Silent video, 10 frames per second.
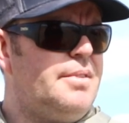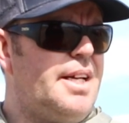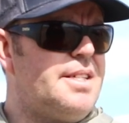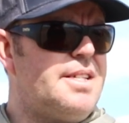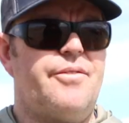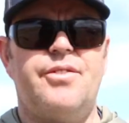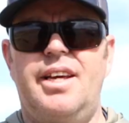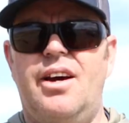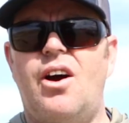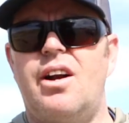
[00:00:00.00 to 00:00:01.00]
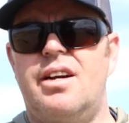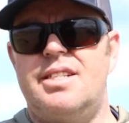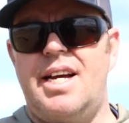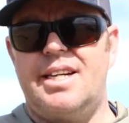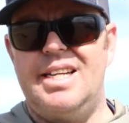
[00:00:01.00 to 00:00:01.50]
it's definitely a
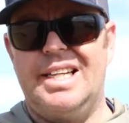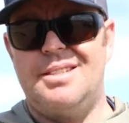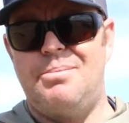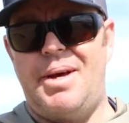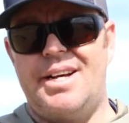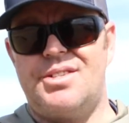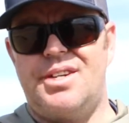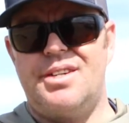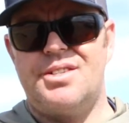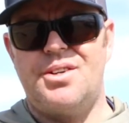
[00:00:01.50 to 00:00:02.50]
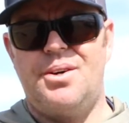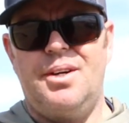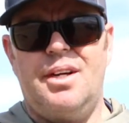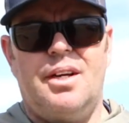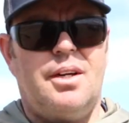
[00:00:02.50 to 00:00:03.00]
harder technique to master. So
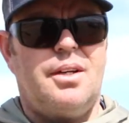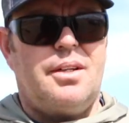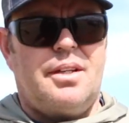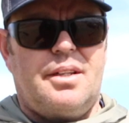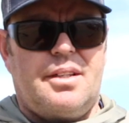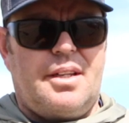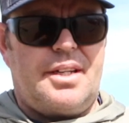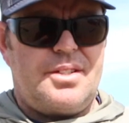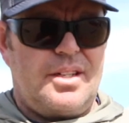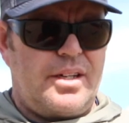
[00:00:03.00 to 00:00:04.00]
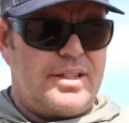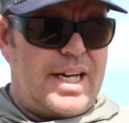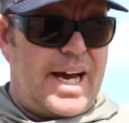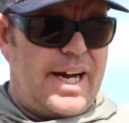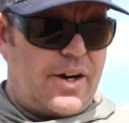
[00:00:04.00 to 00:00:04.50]
here's a little
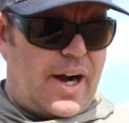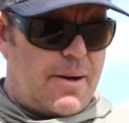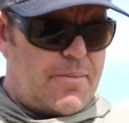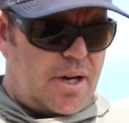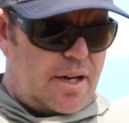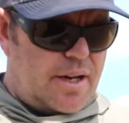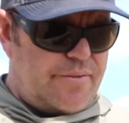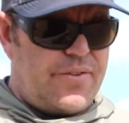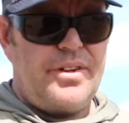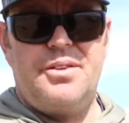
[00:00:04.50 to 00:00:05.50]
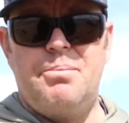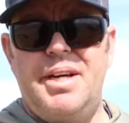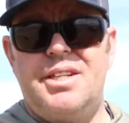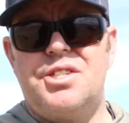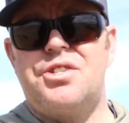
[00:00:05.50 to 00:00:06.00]
diagram of the
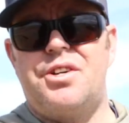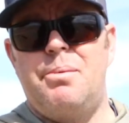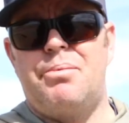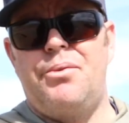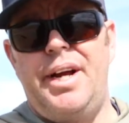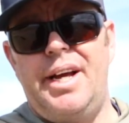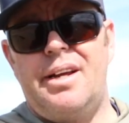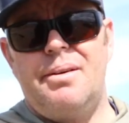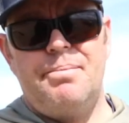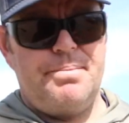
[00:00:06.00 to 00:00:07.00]
midge strip rig.